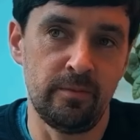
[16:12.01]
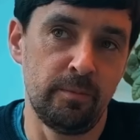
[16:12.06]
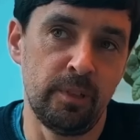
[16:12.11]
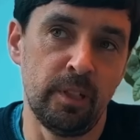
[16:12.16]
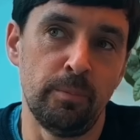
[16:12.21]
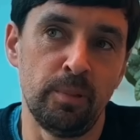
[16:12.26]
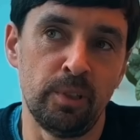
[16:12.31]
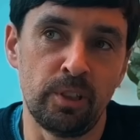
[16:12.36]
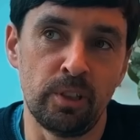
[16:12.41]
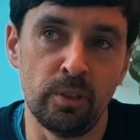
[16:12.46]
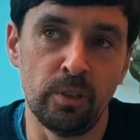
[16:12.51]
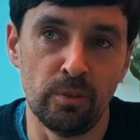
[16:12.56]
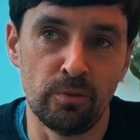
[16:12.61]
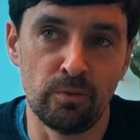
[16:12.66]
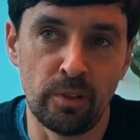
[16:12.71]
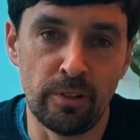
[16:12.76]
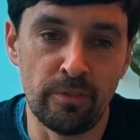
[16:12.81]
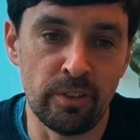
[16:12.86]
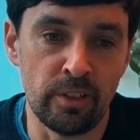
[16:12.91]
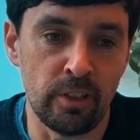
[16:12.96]
the pursuit of
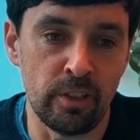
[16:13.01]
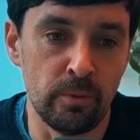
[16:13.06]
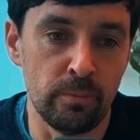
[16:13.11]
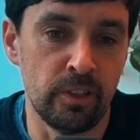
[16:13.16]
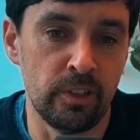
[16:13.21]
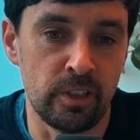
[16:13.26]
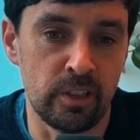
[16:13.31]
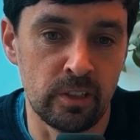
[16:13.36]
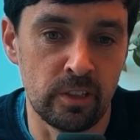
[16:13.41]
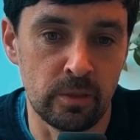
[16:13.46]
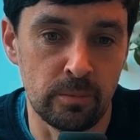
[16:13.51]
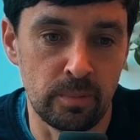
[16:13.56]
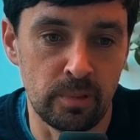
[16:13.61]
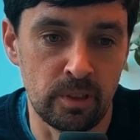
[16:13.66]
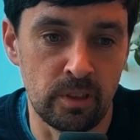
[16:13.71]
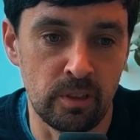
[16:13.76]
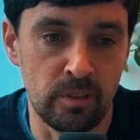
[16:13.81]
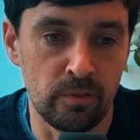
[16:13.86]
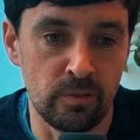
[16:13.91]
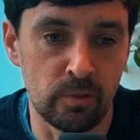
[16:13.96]
revenue versus the
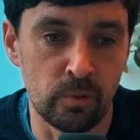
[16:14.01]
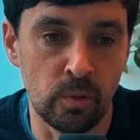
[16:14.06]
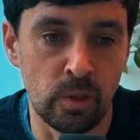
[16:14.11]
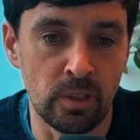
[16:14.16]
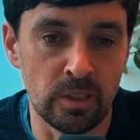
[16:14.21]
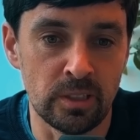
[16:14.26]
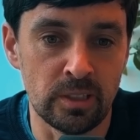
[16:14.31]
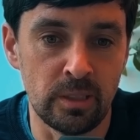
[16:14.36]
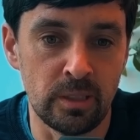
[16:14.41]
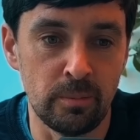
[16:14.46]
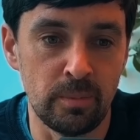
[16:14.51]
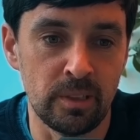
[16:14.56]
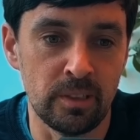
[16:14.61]
pursuit of quality,